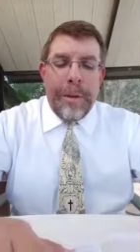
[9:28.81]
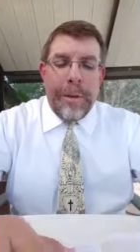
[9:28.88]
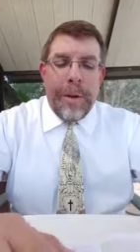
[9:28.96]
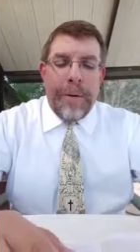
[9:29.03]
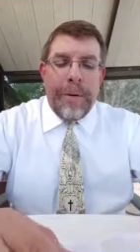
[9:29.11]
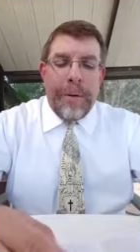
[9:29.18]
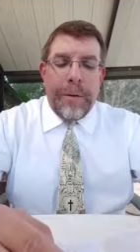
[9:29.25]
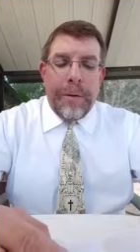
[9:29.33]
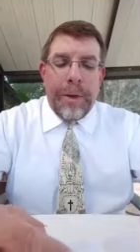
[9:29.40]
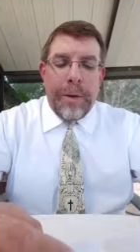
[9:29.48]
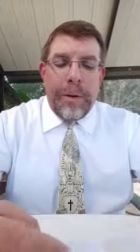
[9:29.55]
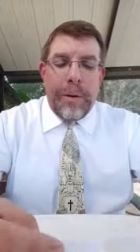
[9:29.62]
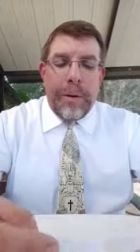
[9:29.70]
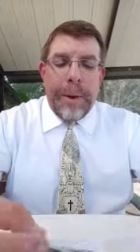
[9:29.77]
wherever the
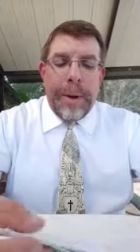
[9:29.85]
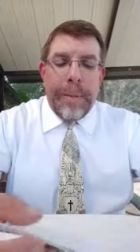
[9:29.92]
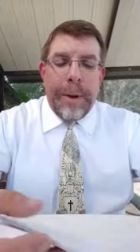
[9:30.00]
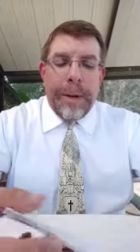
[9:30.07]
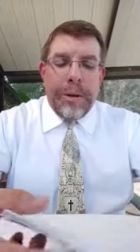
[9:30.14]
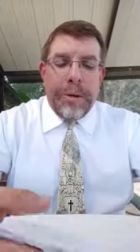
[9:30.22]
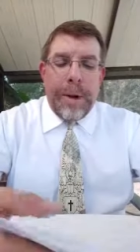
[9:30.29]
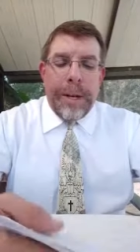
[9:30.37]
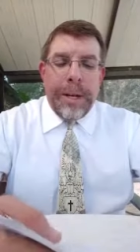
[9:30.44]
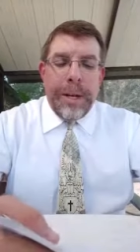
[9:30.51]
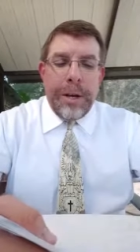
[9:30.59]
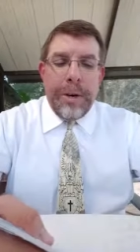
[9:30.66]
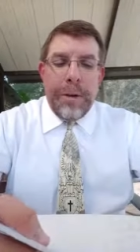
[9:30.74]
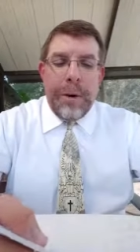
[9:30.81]
Lord may be directing
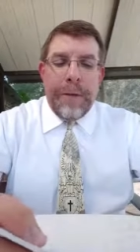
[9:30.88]
you.